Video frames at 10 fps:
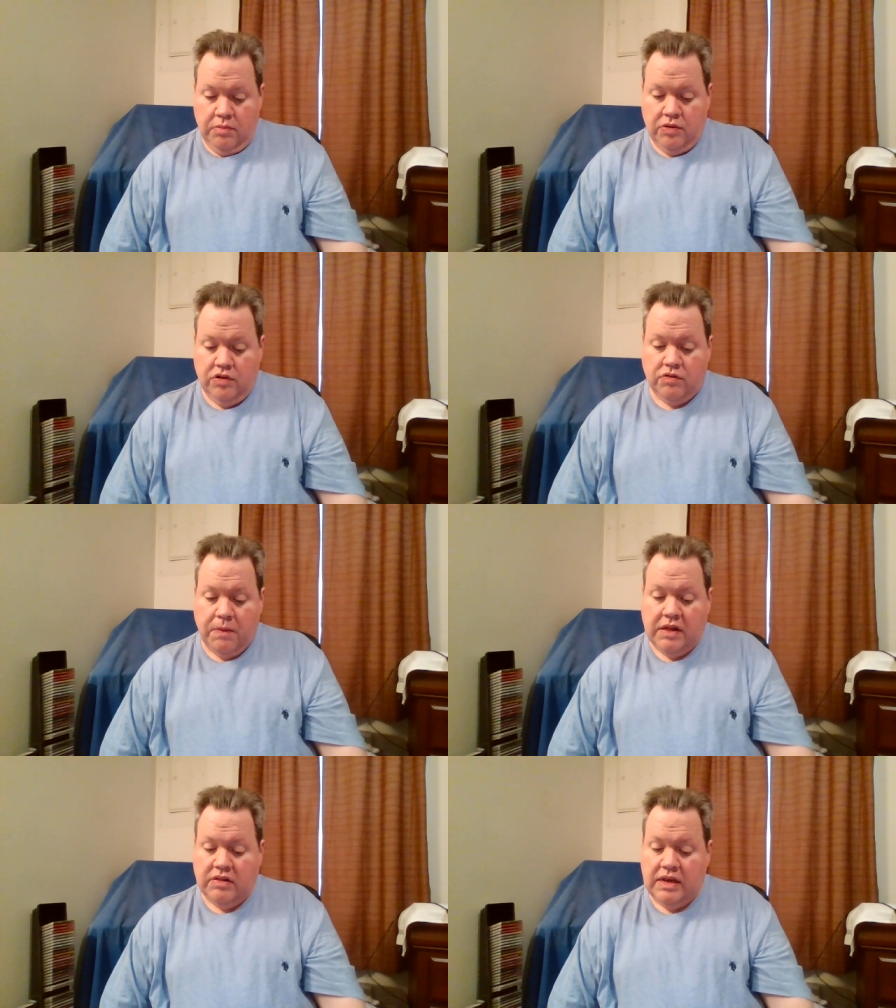Produced
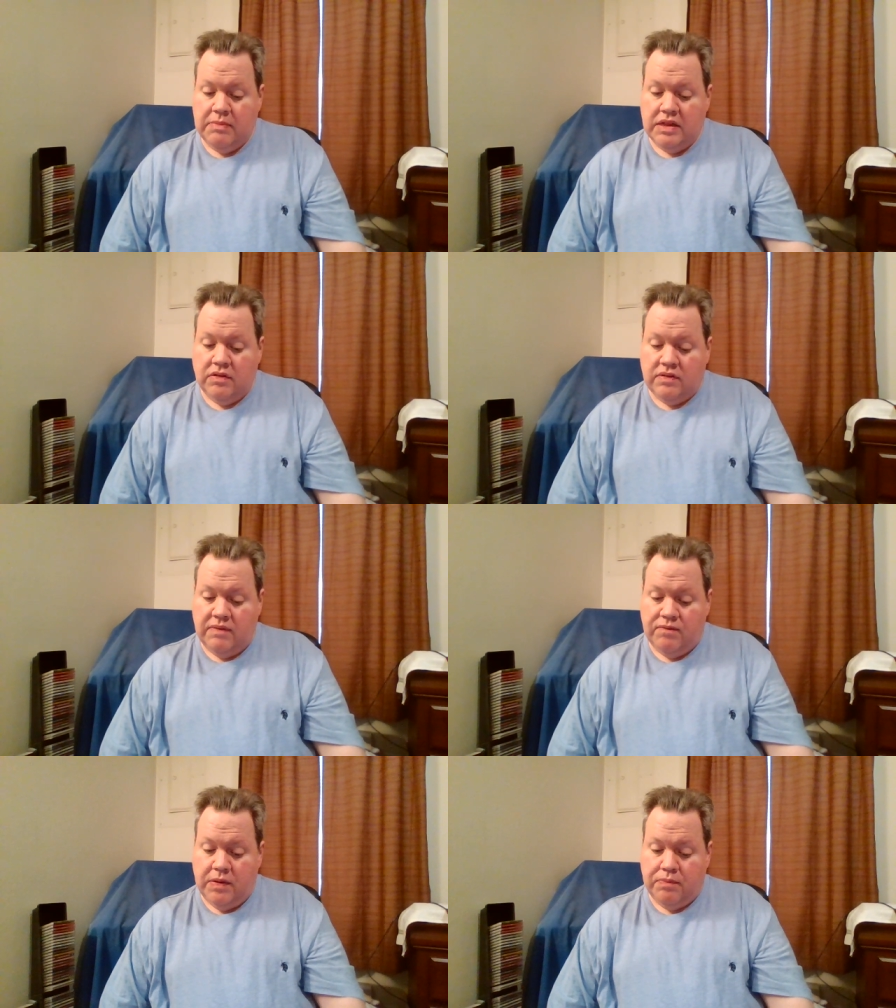by Lee
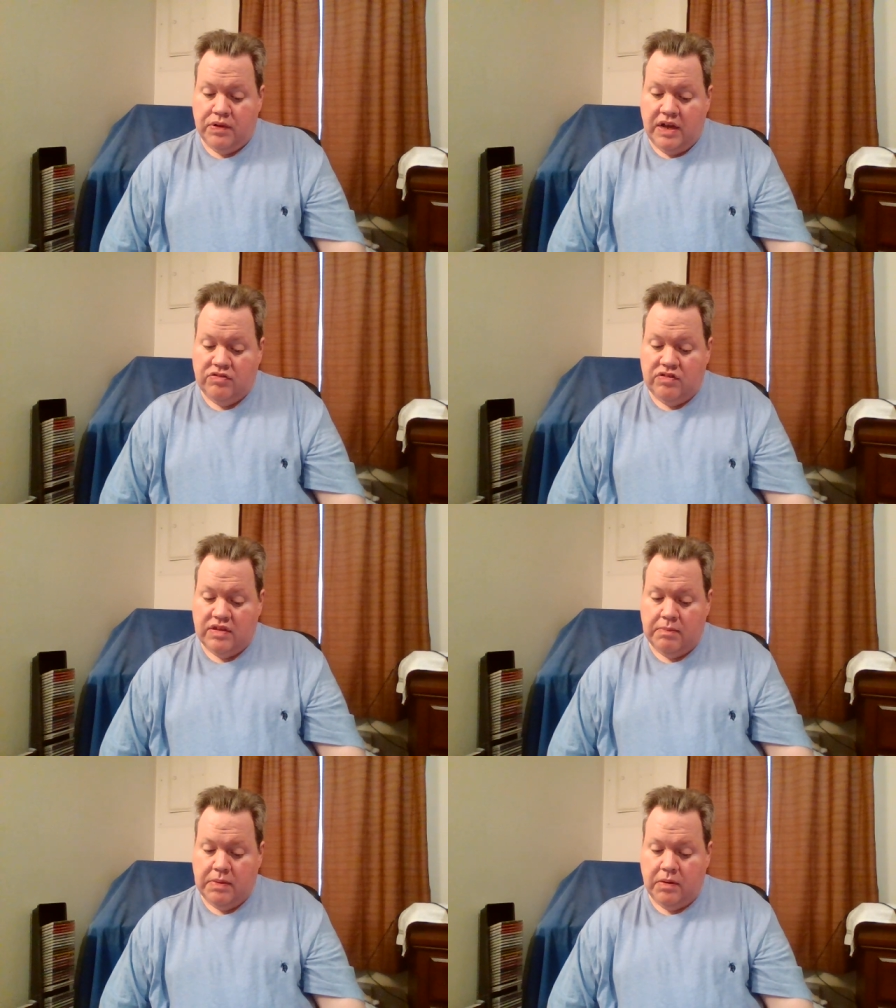Mendelson Film
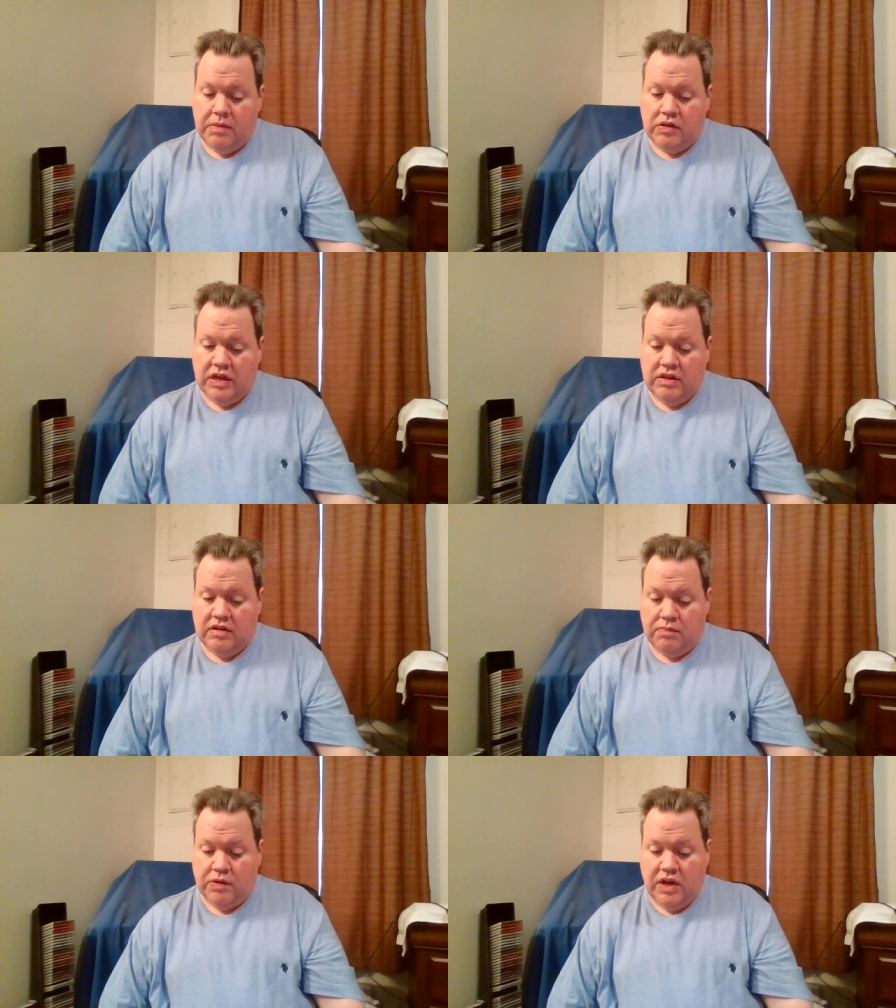Productions and Bill
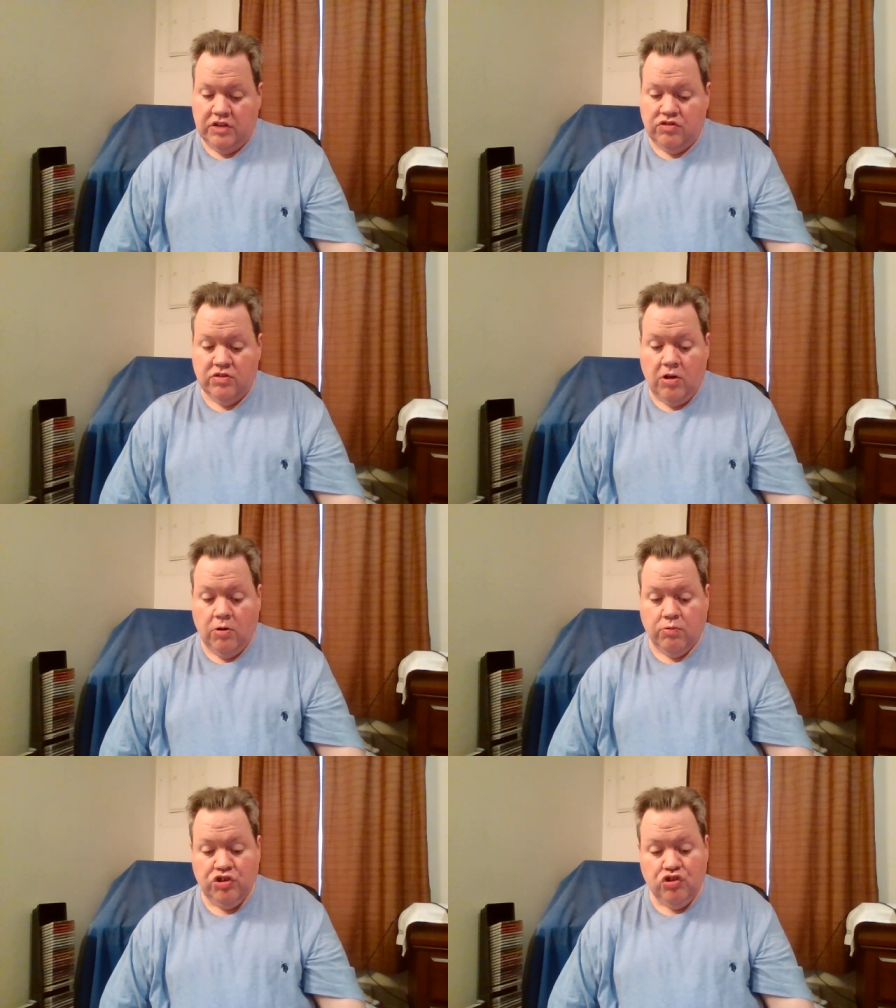Melendez Productions,
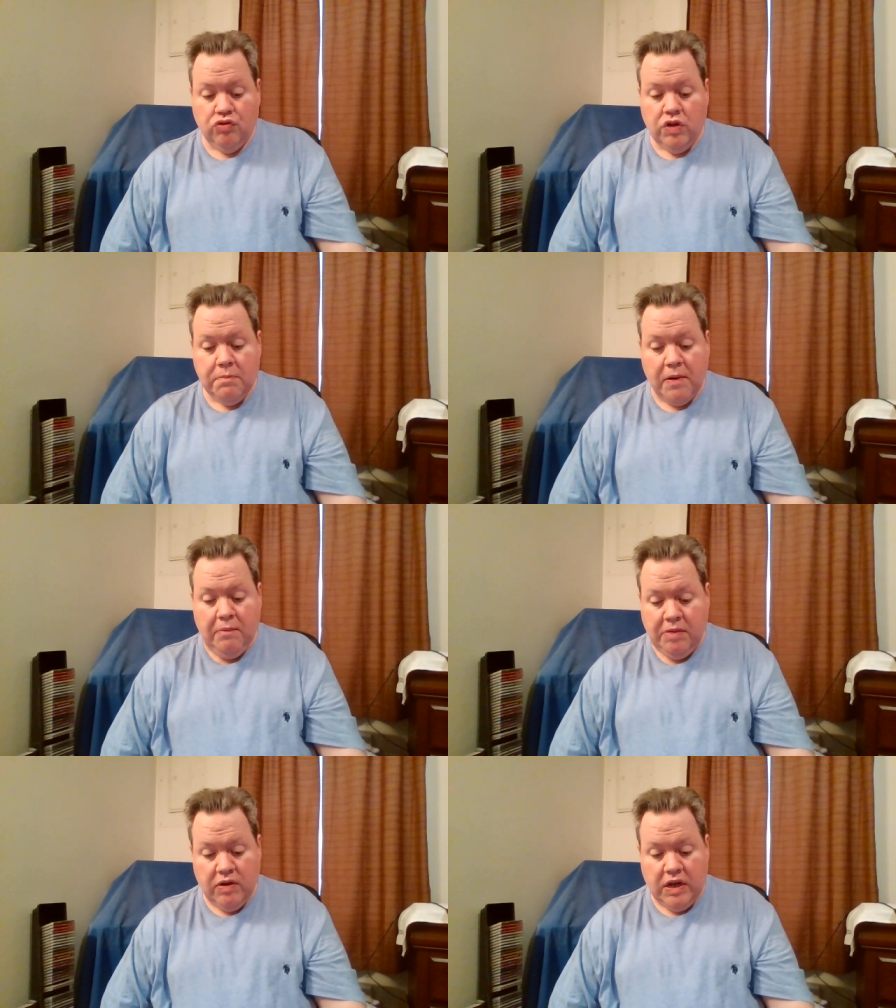originally
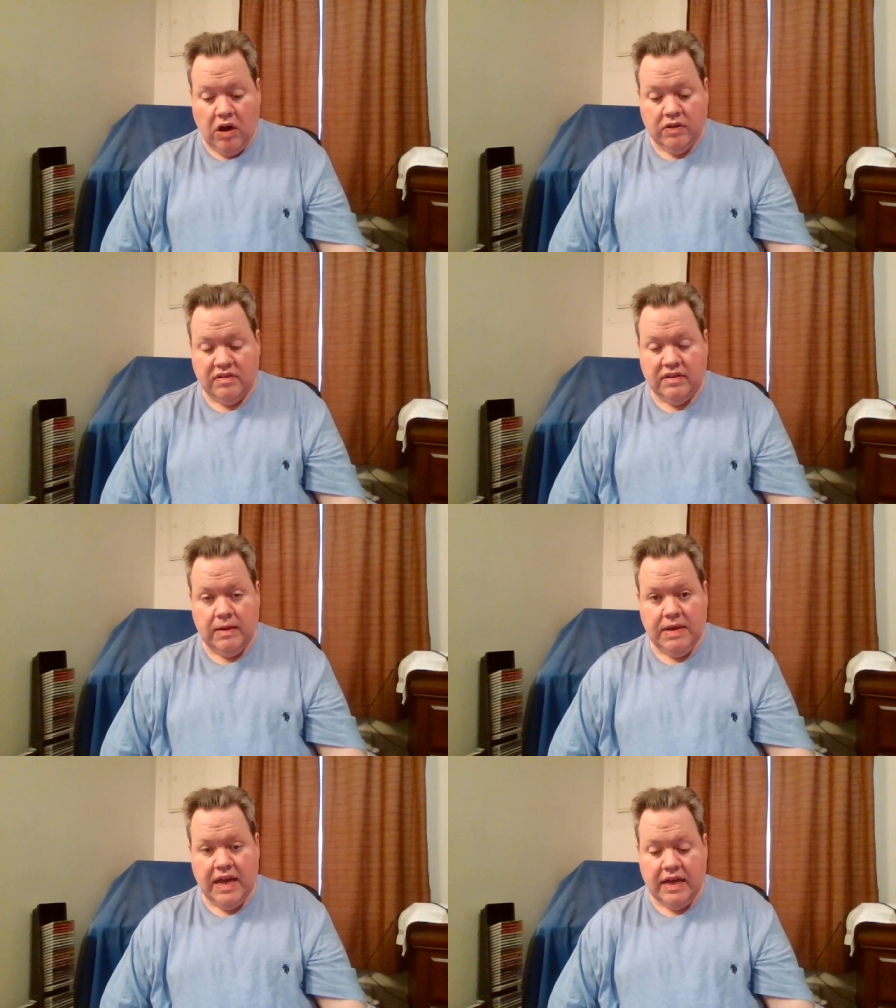premiering on
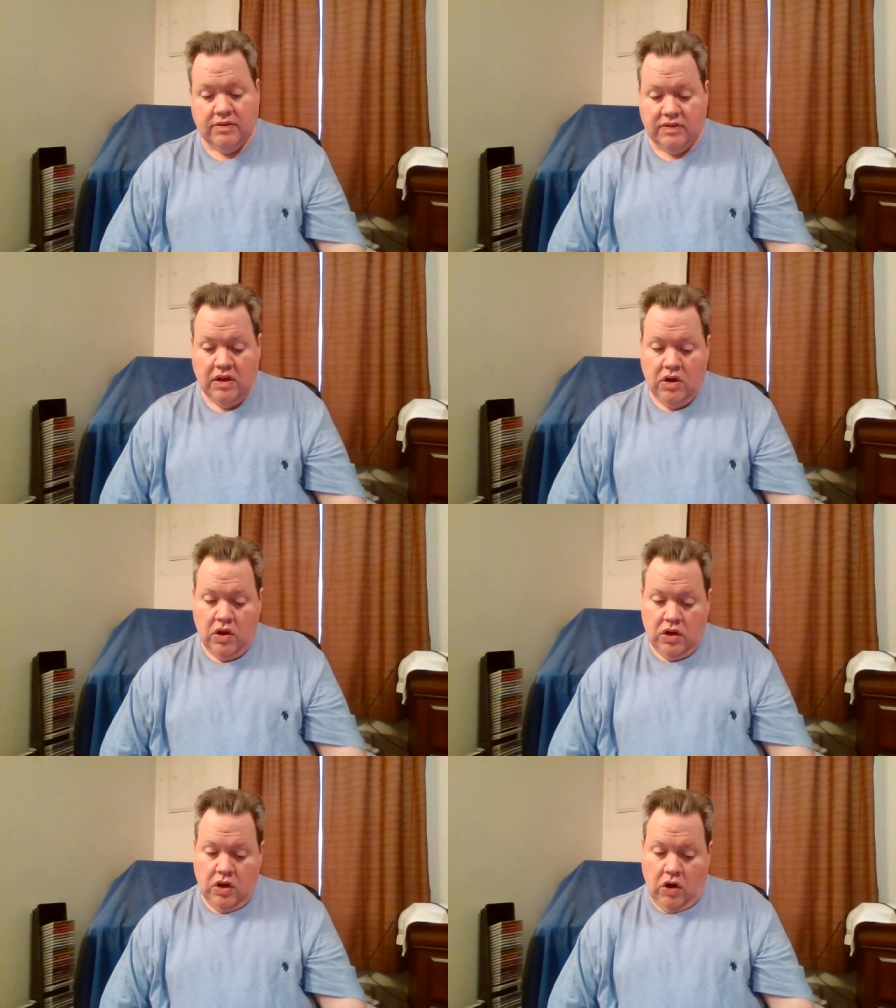CBS
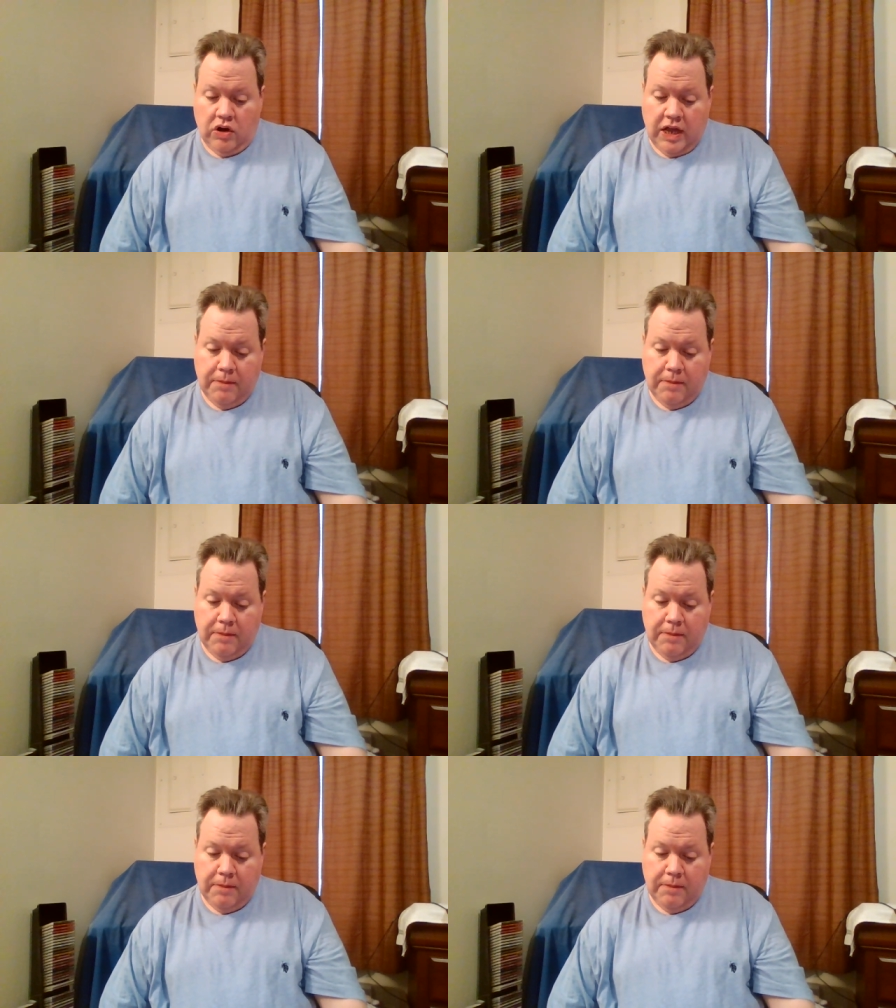on